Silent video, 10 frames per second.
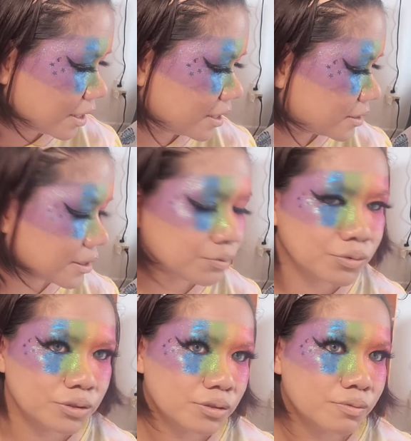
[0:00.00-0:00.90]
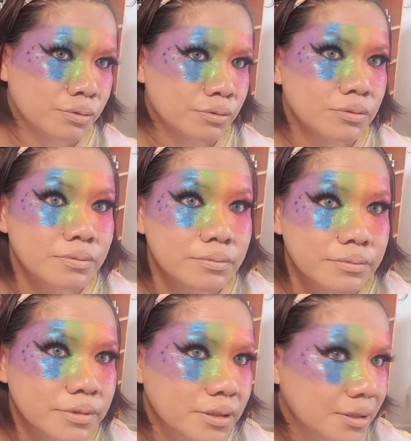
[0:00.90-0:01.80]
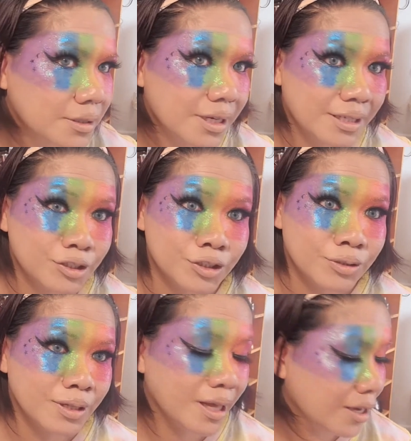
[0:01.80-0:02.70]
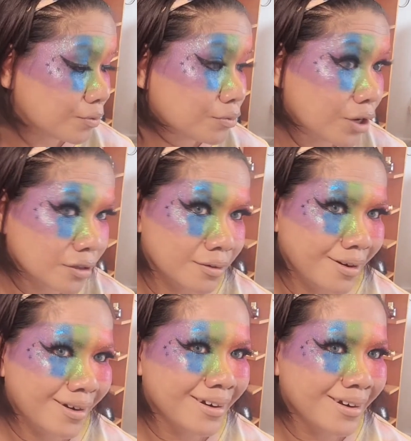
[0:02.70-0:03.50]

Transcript: it's not waterproof. It's like water.